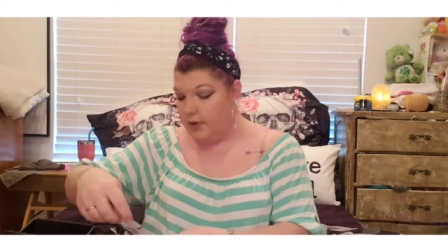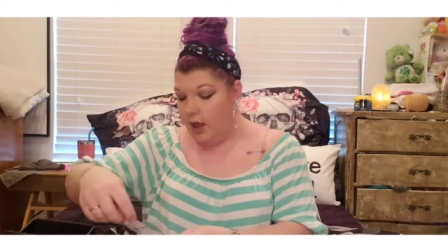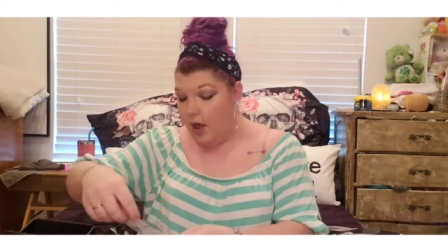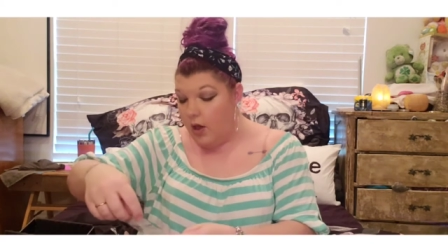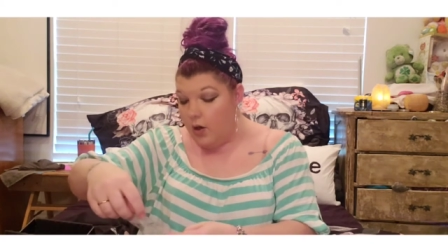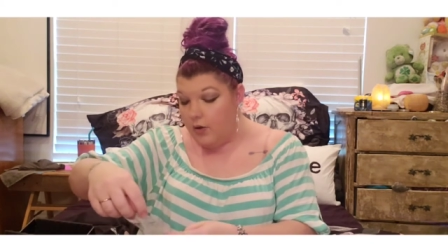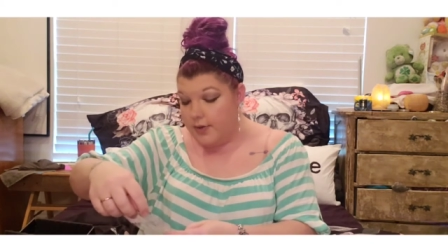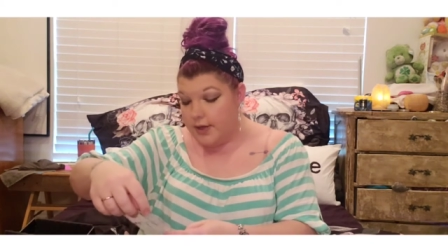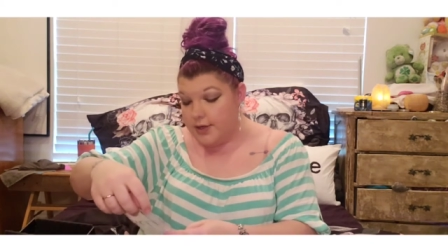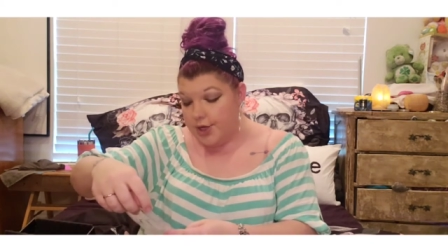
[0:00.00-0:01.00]
Oh,
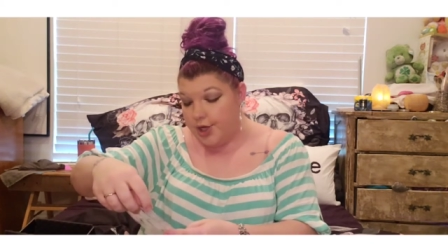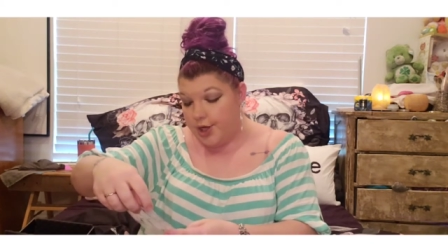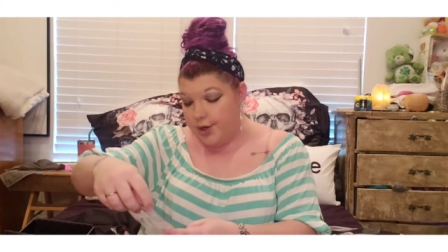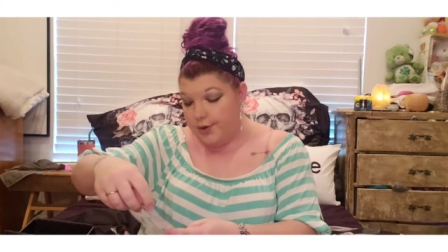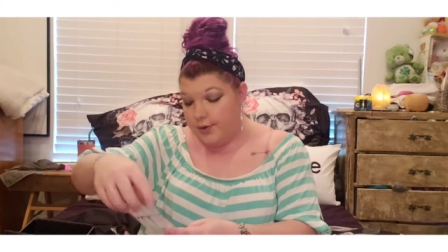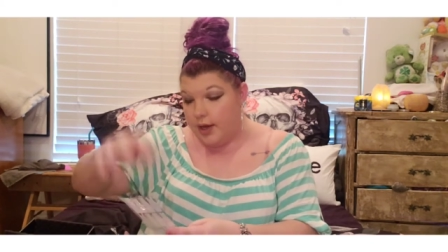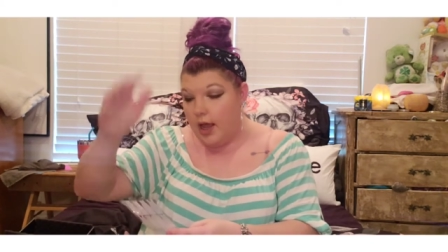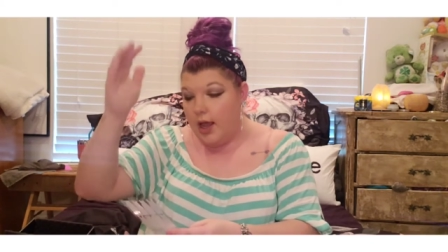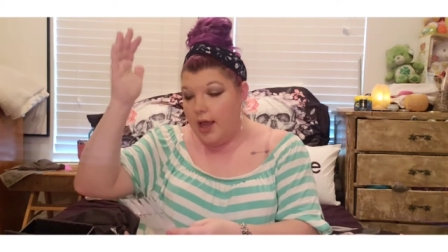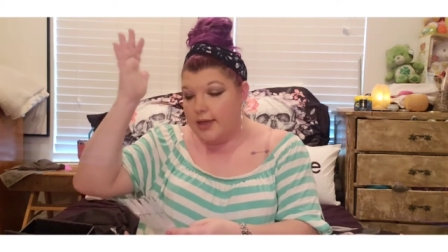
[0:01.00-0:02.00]
these are cute.
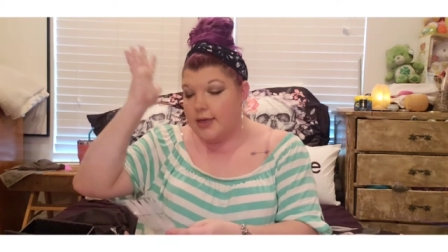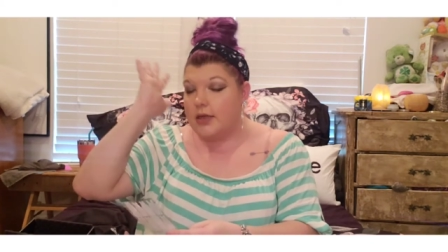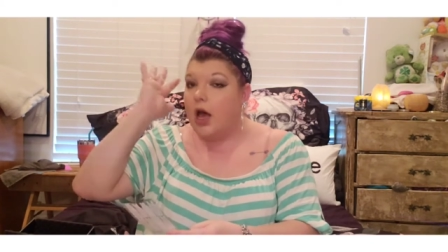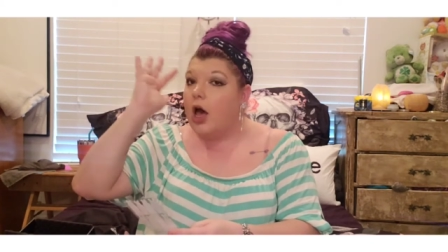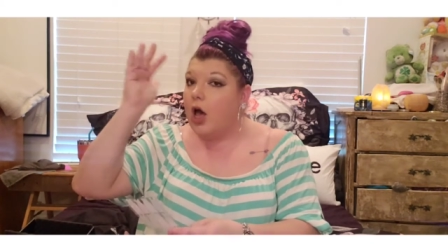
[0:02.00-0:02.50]
It says,